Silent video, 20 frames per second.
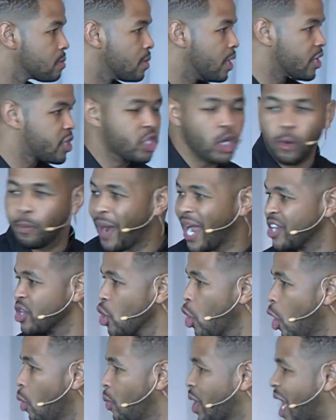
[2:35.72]
And so by
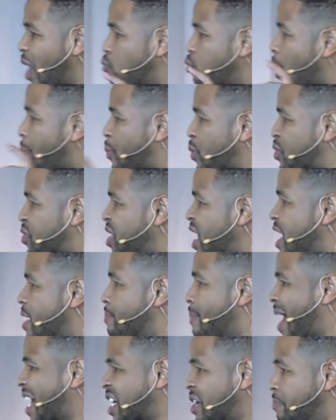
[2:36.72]
knowing what I represented,
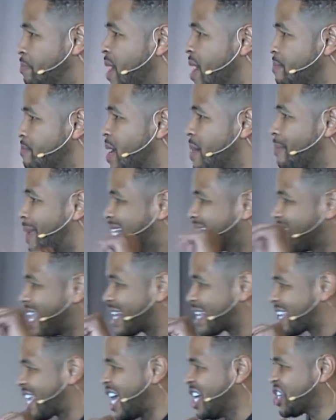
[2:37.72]
my commitment, my
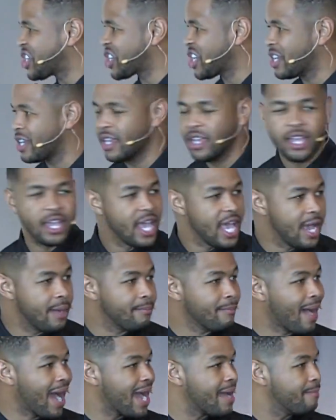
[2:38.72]
dedication, and
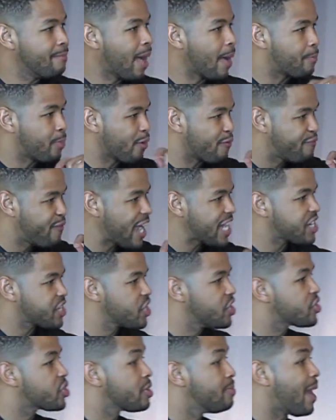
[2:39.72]
my
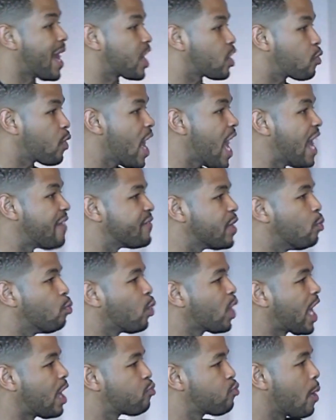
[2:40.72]
perfection to my craft and
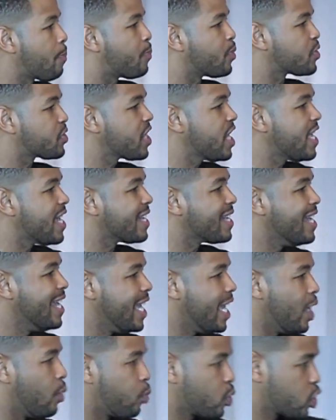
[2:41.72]
what I represented,
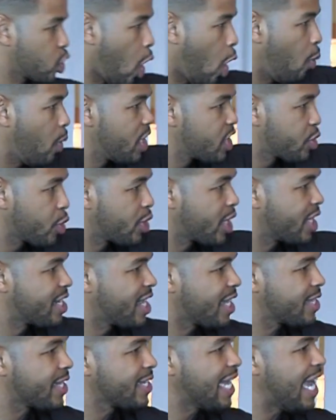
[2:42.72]
it was always on
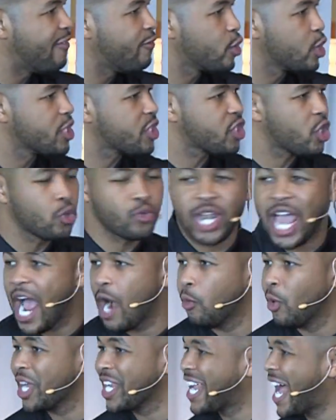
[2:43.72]
another level. And so
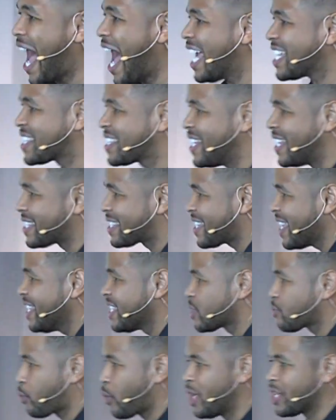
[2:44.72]
now when guys did 10
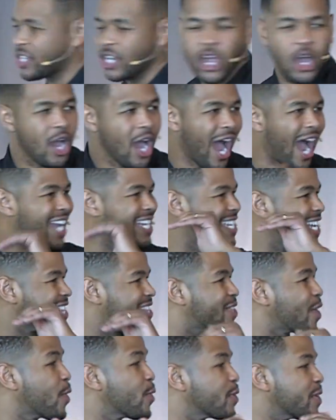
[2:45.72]
sprints, I
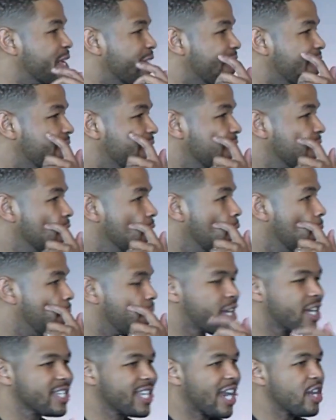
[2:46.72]
did 30.
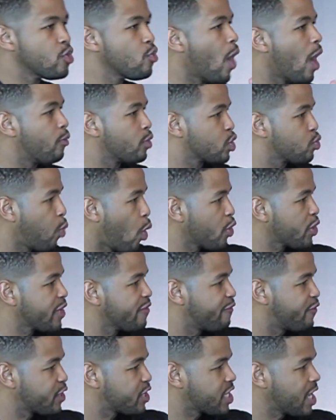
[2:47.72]
Because I knew I was
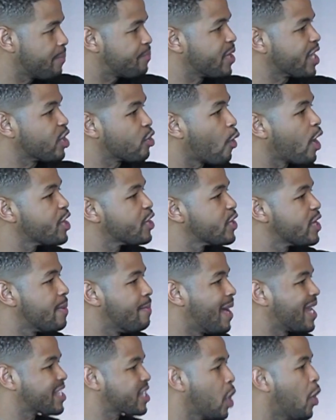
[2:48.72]
working for something greater than
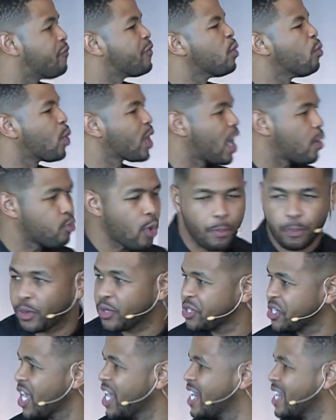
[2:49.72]
myself, and what I
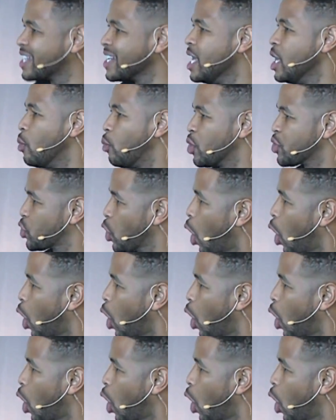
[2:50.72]
represented was